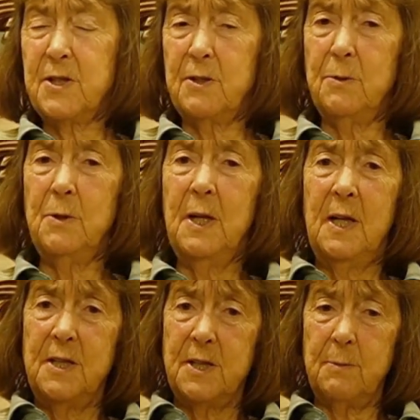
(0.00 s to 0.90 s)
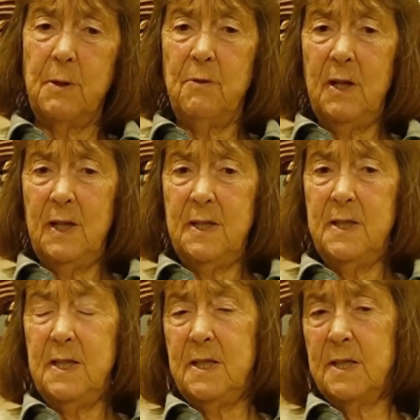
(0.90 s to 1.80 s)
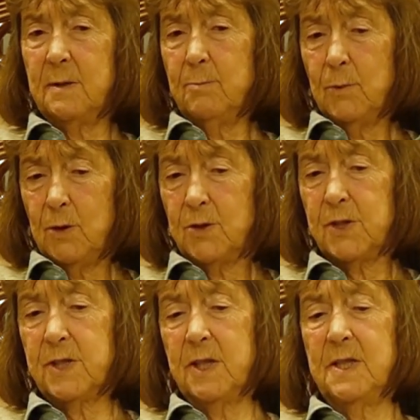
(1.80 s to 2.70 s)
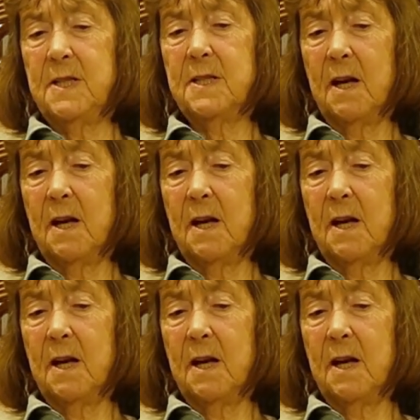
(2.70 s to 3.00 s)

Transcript: So we really need more studies.